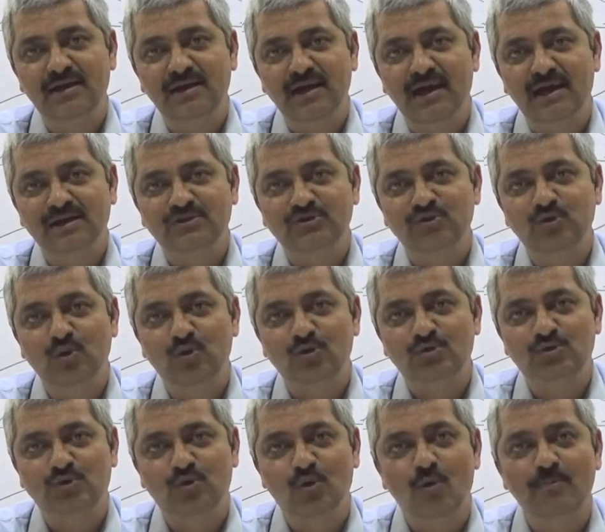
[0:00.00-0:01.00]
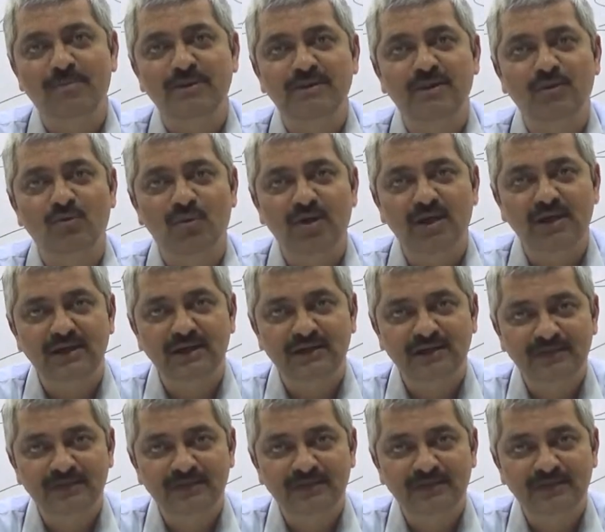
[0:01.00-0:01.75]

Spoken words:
has no scope in the world.